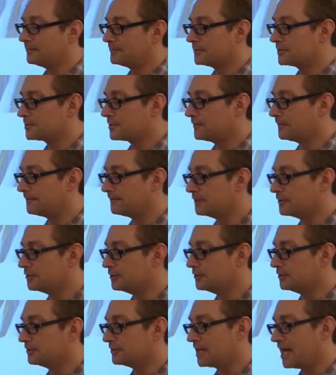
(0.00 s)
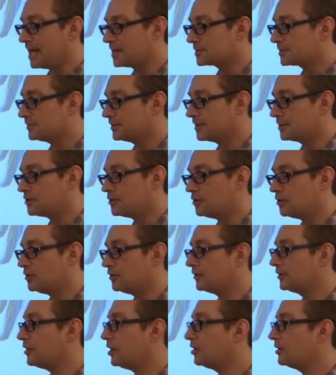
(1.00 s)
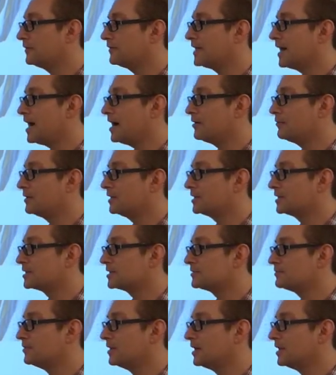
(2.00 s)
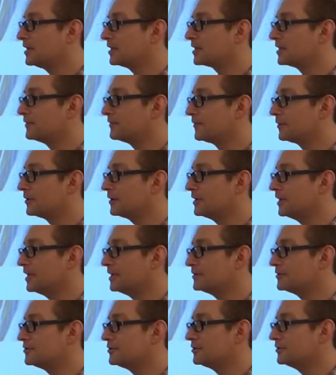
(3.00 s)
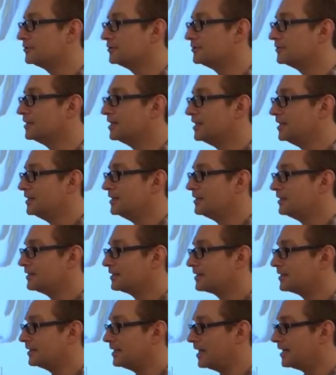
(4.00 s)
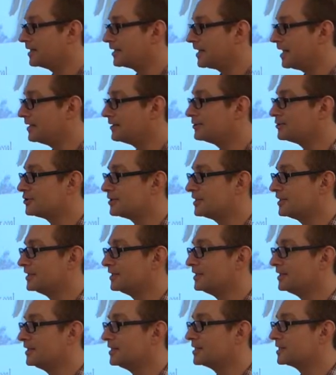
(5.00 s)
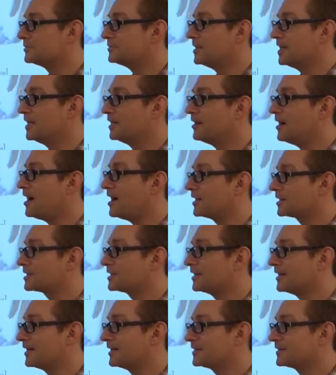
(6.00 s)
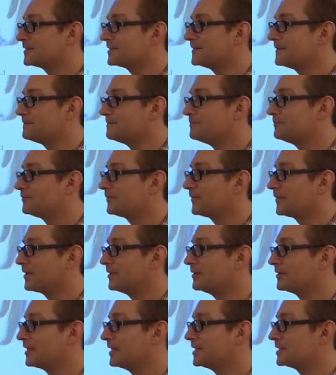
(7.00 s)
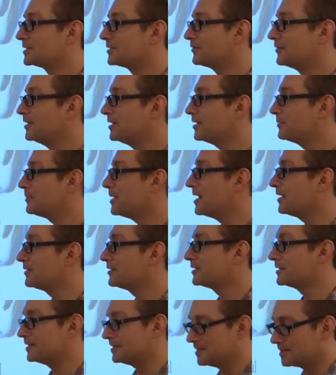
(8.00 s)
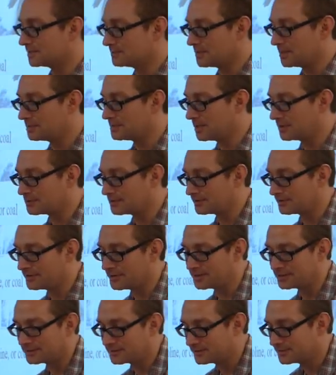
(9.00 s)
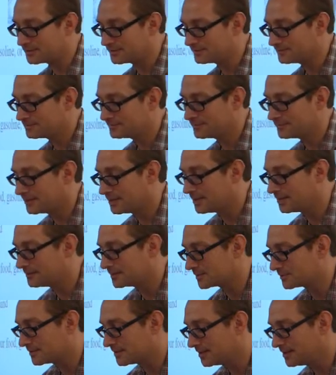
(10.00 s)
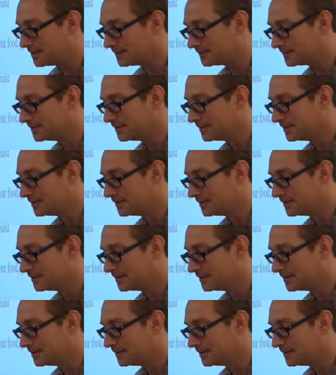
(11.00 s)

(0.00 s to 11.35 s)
So food, gasoline, coal, all of that when it's converted into kinetic energy is being oxidized. Okay, so think about these big picture things as we go.